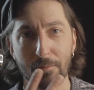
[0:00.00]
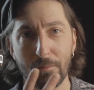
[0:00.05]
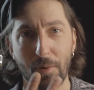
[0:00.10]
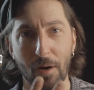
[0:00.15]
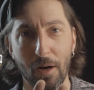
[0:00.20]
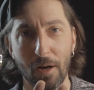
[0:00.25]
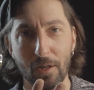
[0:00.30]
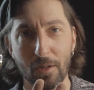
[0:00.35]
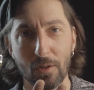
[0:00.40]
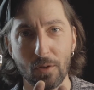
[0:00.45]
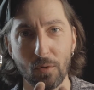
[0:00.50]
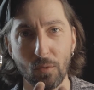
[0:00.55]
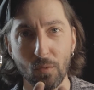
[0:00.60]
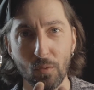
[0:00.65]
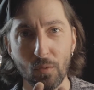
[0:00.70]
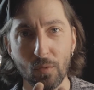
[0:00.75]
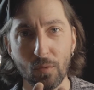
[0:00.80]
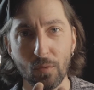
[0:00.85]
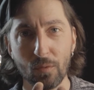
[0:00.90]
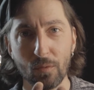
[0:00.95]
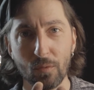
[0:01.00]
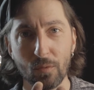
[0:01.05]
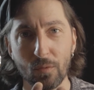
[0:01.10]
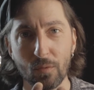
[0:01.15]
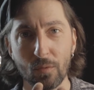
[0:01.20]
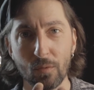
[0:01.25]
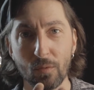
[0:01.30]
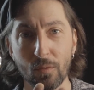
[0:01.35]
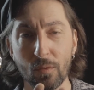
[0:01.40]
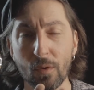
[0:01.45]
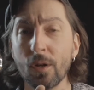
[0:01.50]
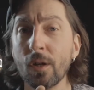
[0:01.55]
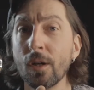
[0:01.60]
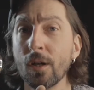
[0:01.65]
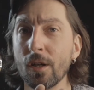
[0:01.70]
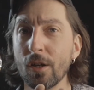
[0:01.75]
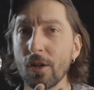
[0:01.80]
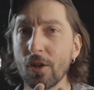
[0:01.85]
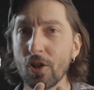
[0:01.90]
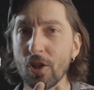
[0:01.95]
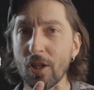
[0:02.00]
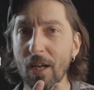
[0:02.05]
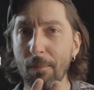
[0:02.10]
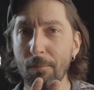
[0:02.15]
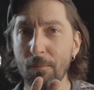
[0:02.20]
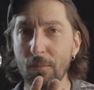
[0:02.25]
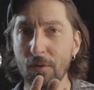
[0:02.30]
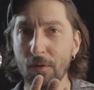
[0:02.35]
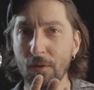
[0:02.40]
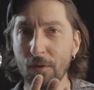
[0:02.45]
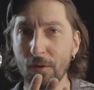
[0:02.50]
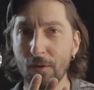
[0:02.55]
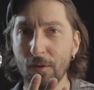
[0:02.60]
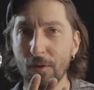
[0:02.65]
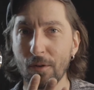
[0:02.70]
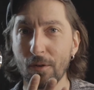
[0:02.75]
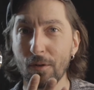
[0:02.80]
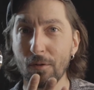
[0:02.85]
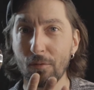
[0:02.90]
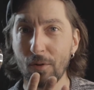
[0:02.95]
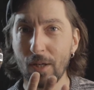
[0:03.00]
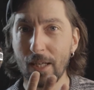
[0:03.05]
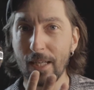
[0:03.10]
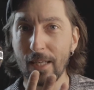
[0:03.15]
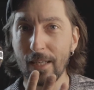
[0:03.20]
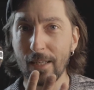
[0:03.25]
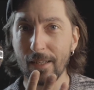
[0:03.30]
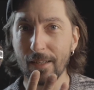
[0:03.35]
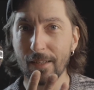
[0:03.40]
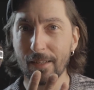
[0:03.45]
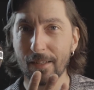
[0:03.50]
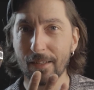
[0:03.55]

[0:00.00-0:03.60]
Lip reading: Part 2. Chapter 3.